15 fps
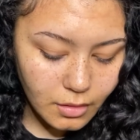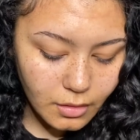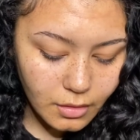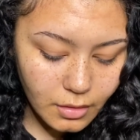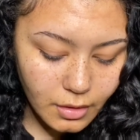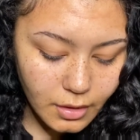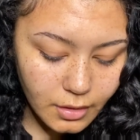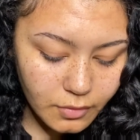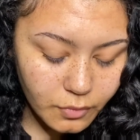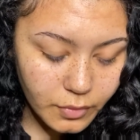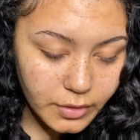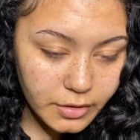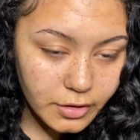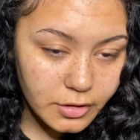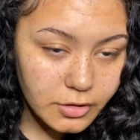And
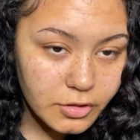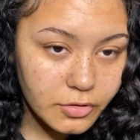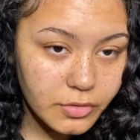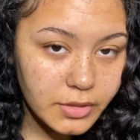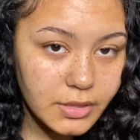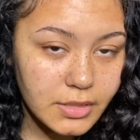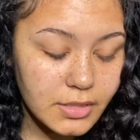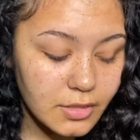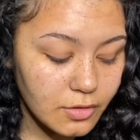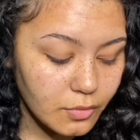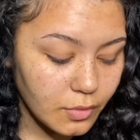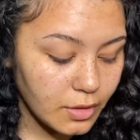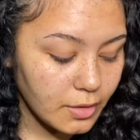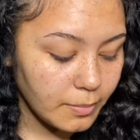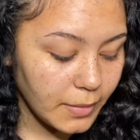when you're doing this, you
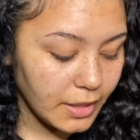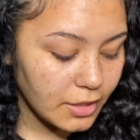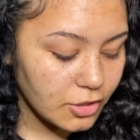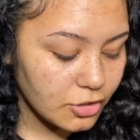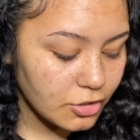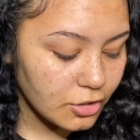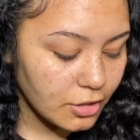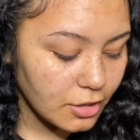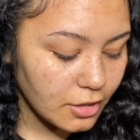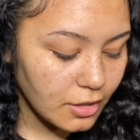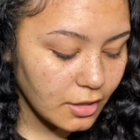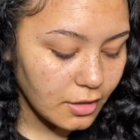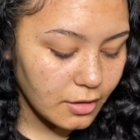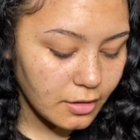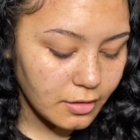want to make sure
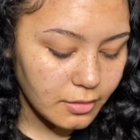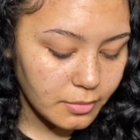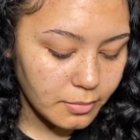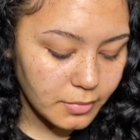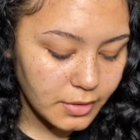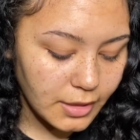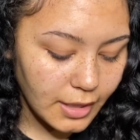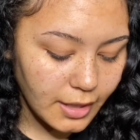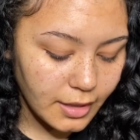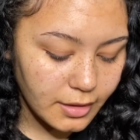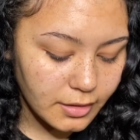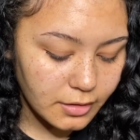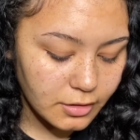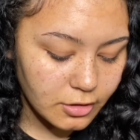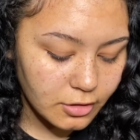
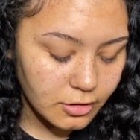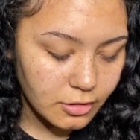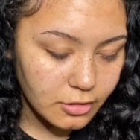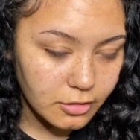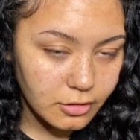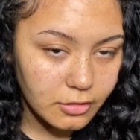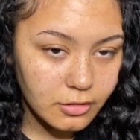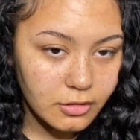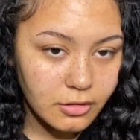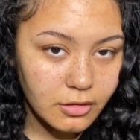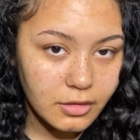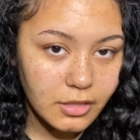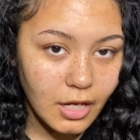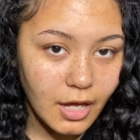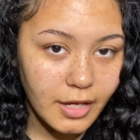that you're
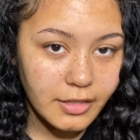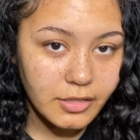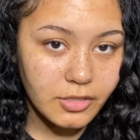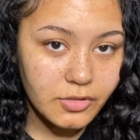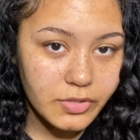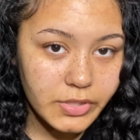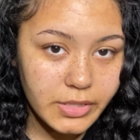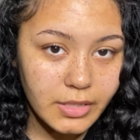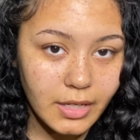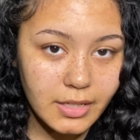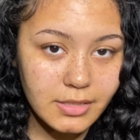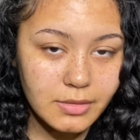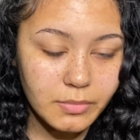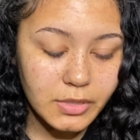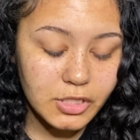not using
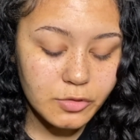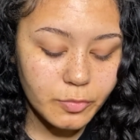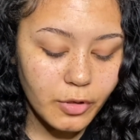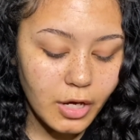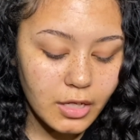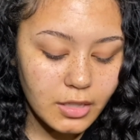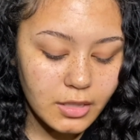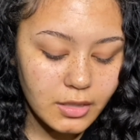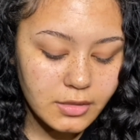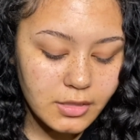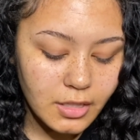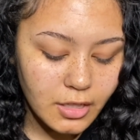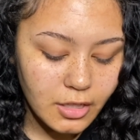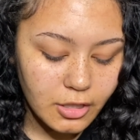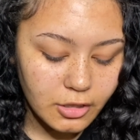as much product.
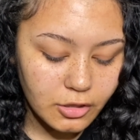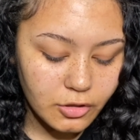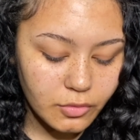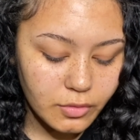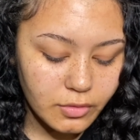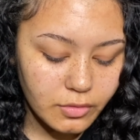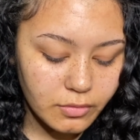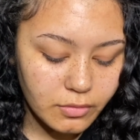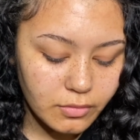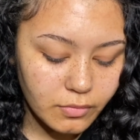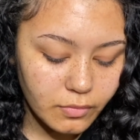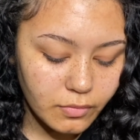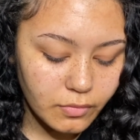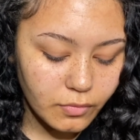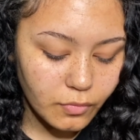You would
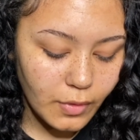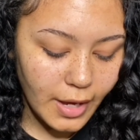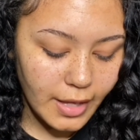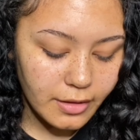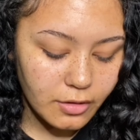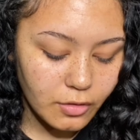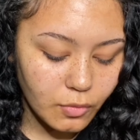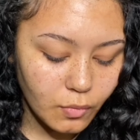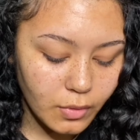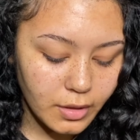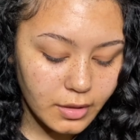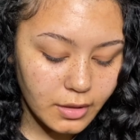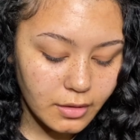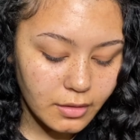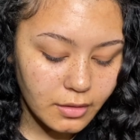rather
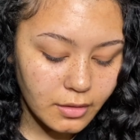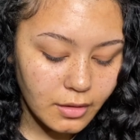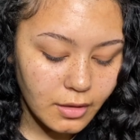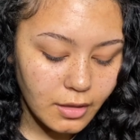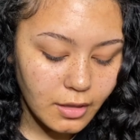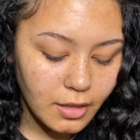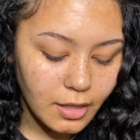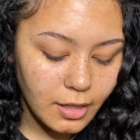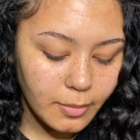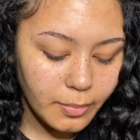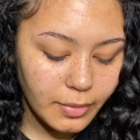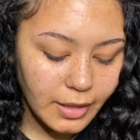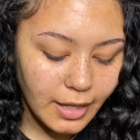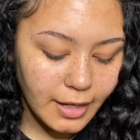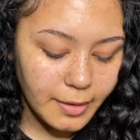want to
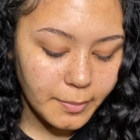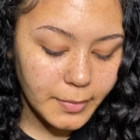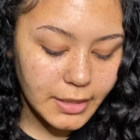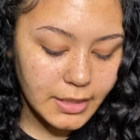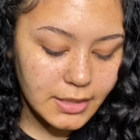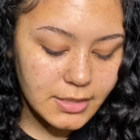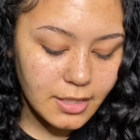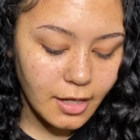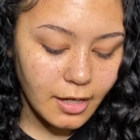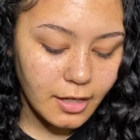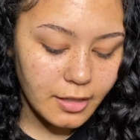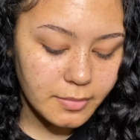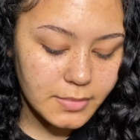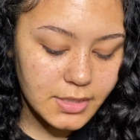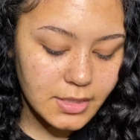apply many
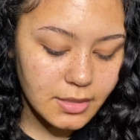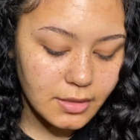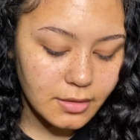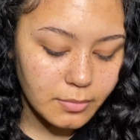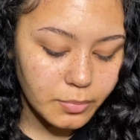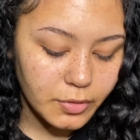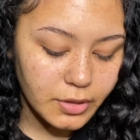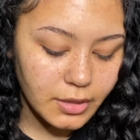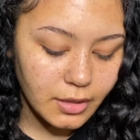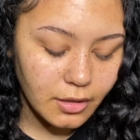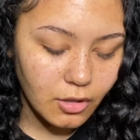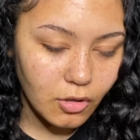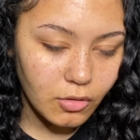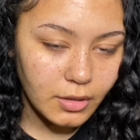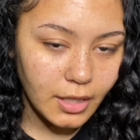times than putting a
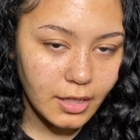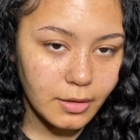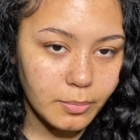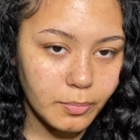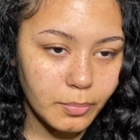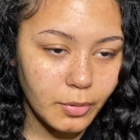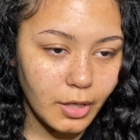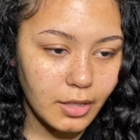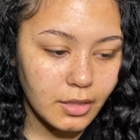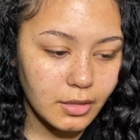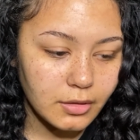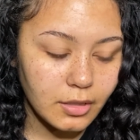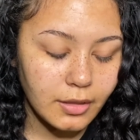whole lot of product on the